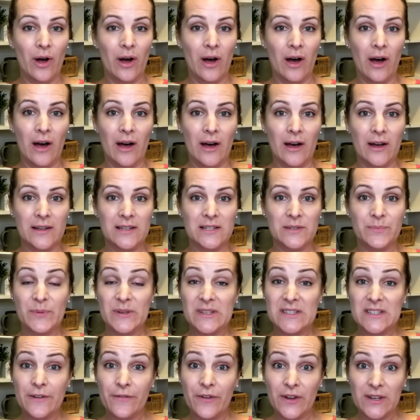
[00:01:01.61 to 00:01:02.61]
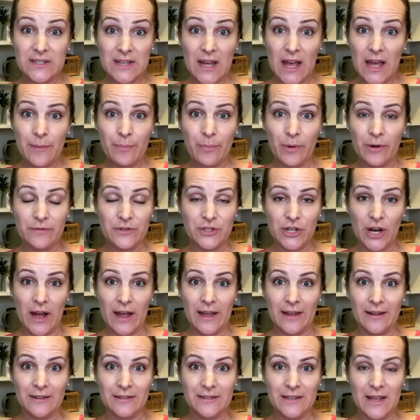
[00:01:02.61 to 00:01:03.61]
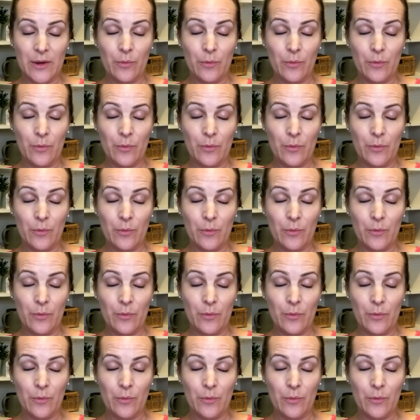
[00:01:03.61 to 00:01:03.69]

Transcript: uh, specific type of child.